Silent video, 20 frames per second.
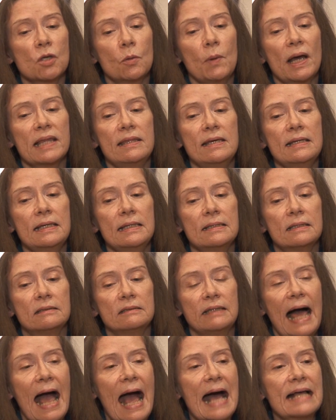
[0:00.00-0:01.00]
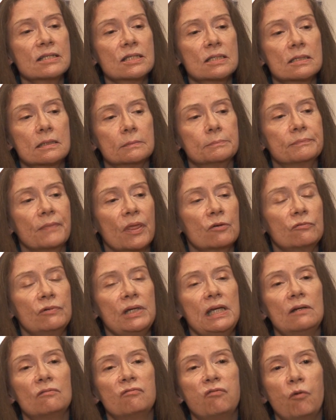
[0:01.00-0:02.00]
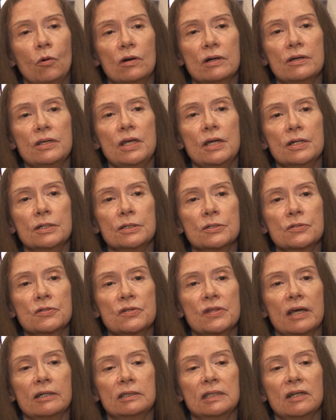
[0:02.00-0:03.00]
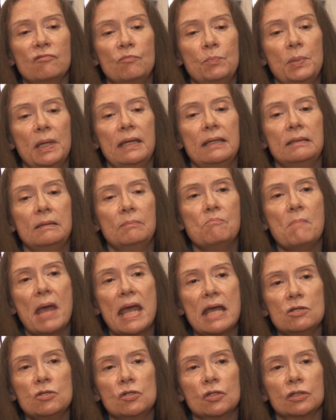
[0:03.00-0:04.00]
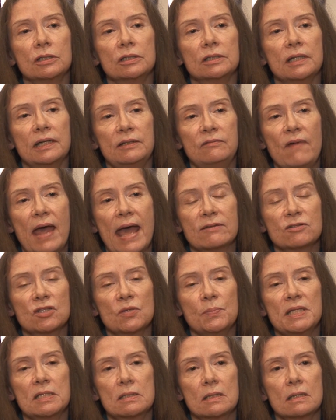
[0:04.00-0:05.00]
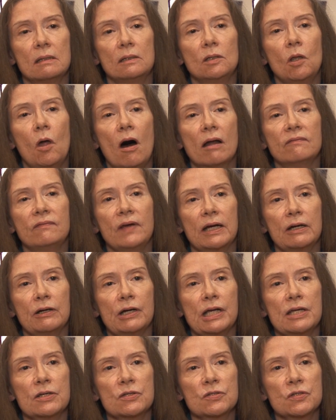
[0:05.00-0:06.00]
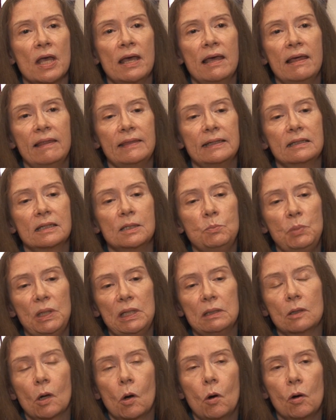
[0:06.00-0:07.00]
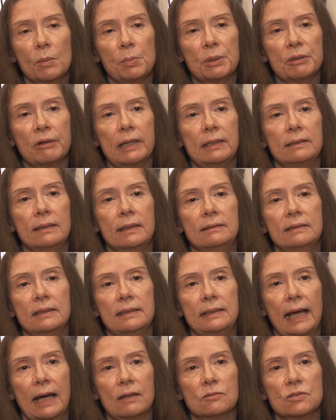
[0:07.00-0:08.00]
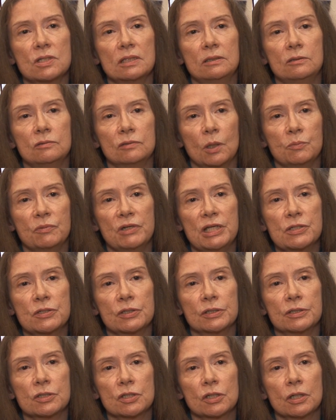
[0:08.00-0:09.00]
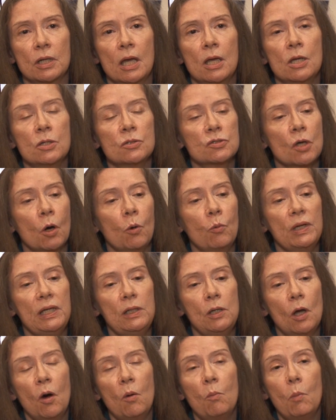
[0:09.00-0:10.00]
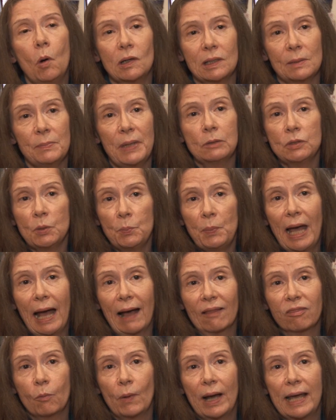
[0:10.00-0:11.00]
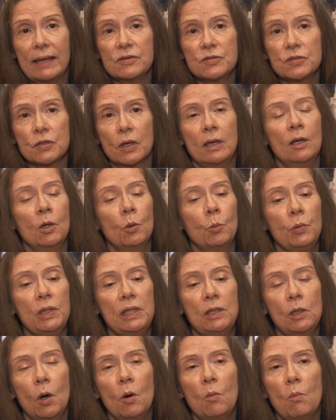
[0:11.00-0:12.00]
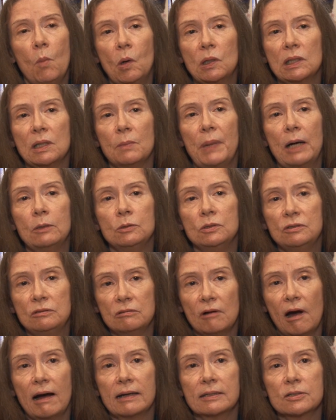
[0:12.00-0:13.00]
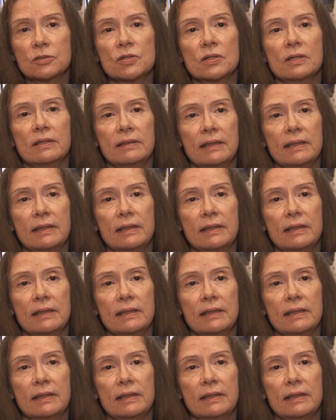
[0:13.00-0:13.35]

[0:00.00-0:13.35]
So I think in the last 3 to 4 years, there have been major advancements in a lot of areas that can be incorporated into Down syndrome research. So we know more about the pathways. We know more about drugs